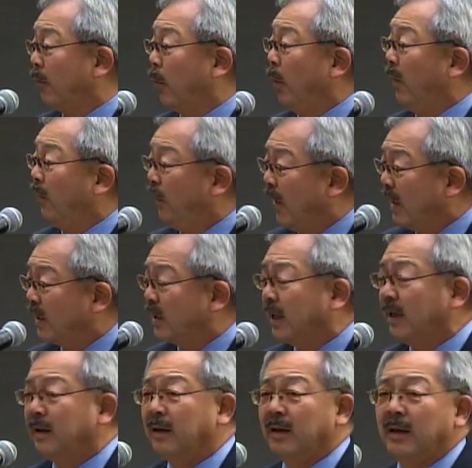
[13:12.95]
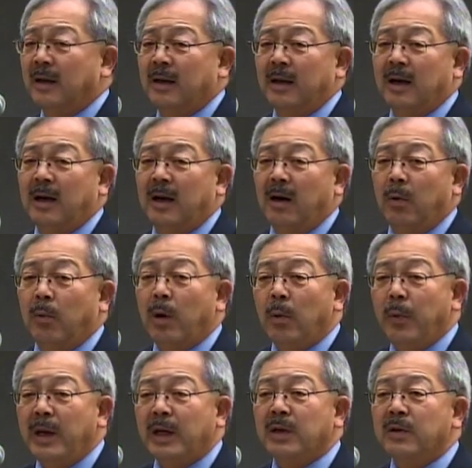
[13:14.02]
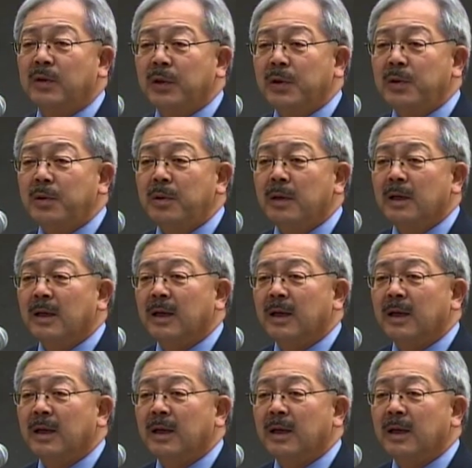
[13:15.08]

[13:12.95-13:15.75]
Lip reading: for reflecting what we can do,